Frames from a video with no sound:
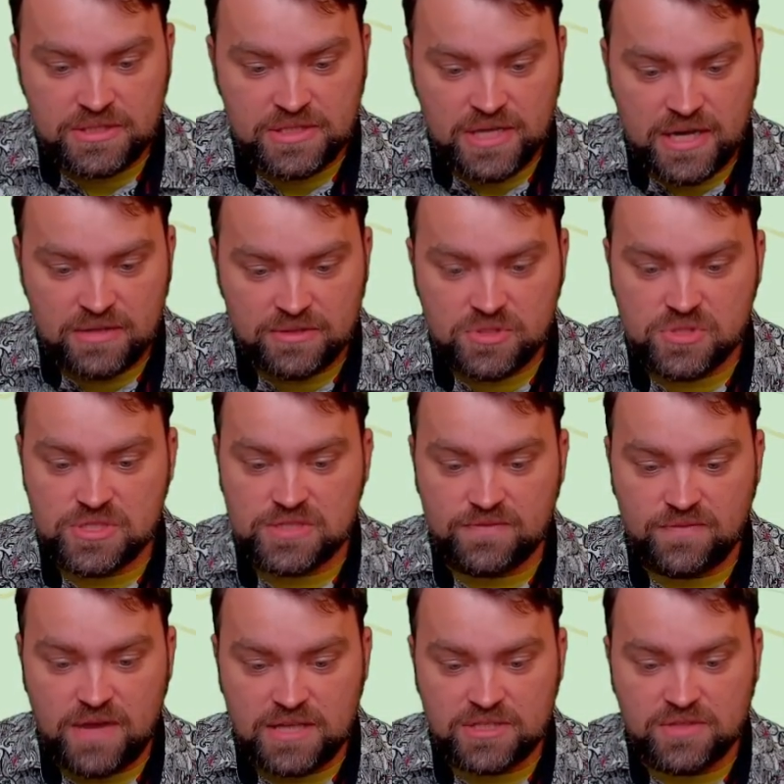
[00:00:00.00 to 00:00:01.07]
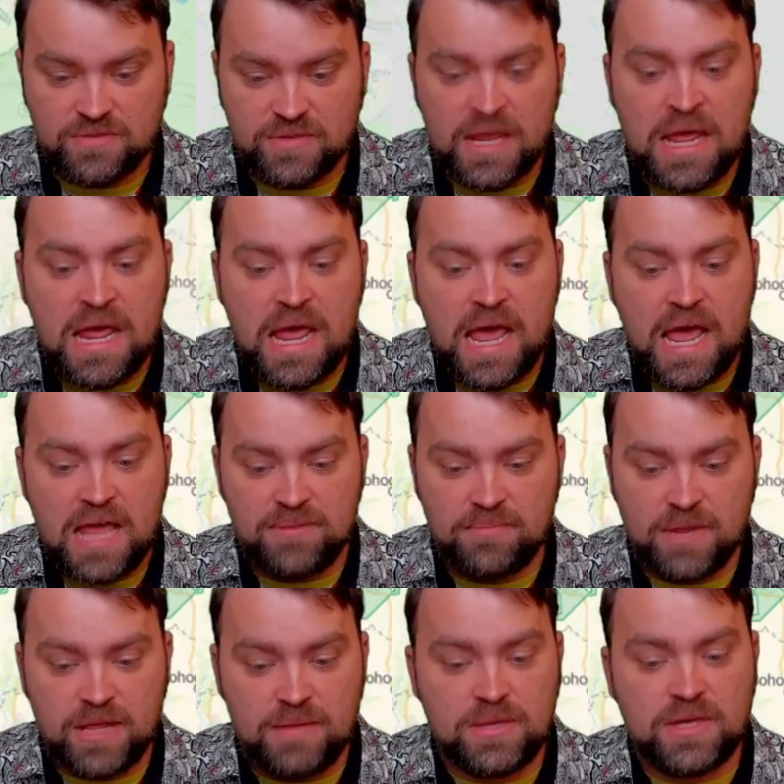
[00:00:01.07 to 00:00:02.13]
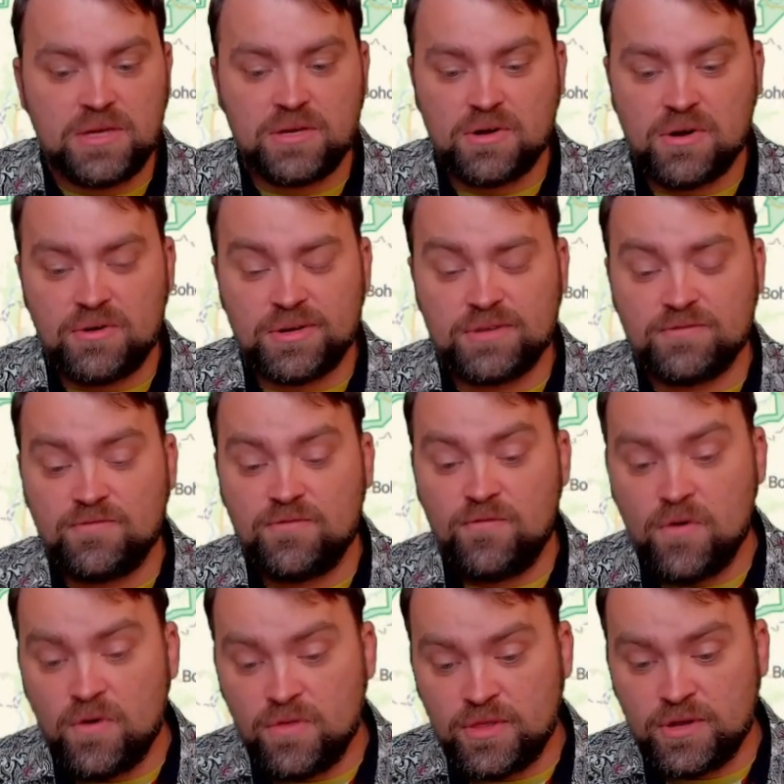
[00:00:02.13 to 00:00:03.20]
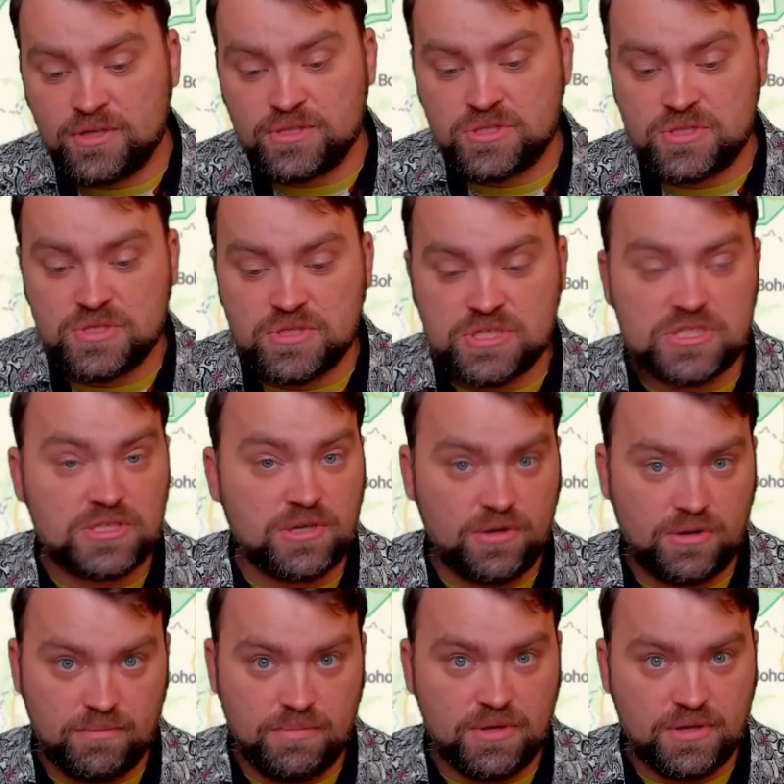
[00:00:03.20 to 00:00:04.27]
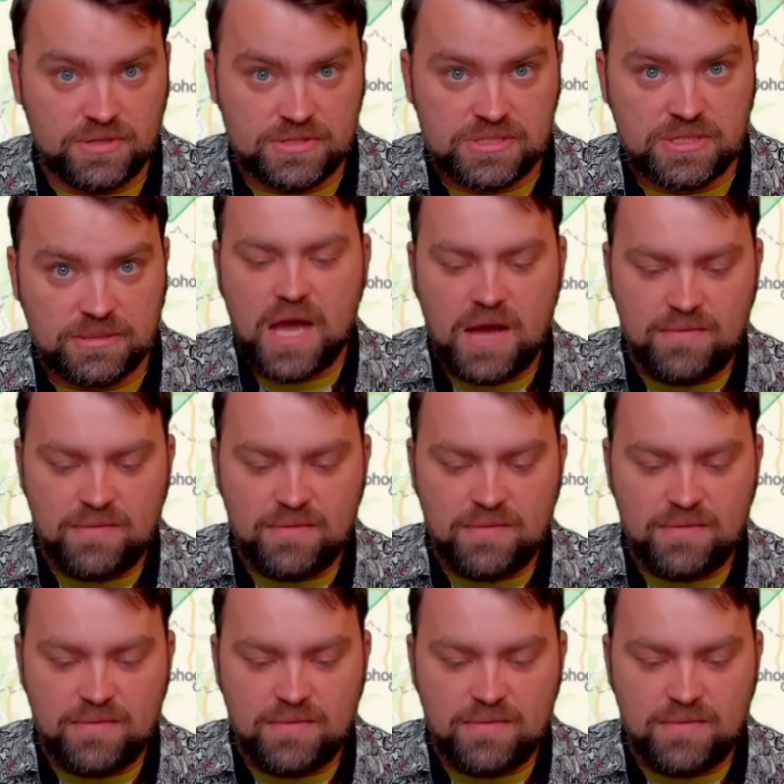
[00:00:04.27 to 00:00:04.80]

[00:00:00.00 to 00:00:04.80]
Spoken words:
down to Svatove and maybe going further to Starobilsk.